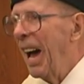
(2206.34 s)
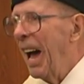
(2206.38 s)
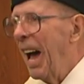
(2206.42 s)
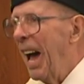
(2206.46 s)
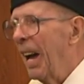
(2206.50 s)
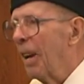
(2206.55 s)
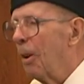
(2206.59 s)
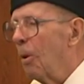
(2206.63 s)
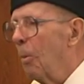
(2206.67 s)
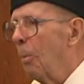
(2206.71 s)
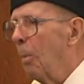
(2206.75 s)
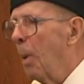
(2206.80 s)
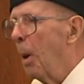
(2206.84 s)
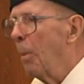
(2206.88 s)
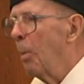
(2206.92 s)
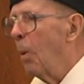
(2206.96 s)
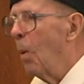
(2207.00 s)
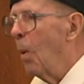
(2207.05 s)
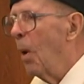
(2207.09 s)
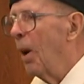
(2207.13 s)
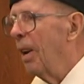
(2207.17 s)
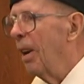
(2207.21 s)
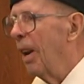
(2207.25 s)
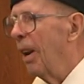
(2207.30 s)
I can remember
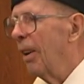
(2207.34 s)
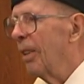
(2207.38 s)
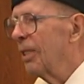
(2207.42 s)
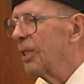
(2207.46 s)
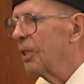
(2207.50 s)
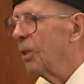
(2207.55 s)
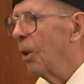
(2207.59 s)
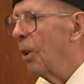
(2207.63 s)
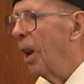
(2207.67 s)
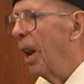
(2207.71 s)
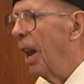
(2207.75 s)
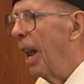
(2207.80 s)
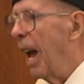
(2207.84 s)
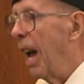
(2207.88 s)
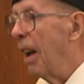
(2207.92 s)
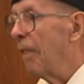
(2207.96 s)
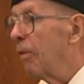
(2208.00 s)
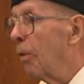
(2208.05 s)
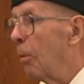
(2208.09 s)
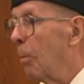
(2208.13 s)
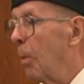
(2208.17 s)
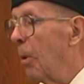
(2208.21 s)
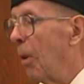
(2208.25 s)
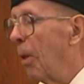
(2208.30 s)
one sort of
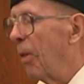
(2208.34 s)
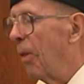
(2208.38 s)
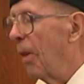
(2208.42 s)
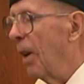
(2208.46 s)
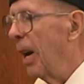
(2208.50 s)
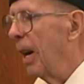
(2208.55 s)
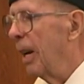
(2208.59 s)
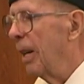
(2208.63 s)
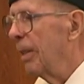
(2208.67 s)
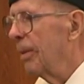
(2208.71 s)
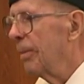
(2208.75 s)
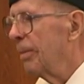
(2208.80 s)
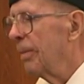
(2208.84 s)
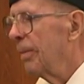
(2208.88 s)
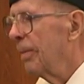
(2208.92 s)
laughable thing.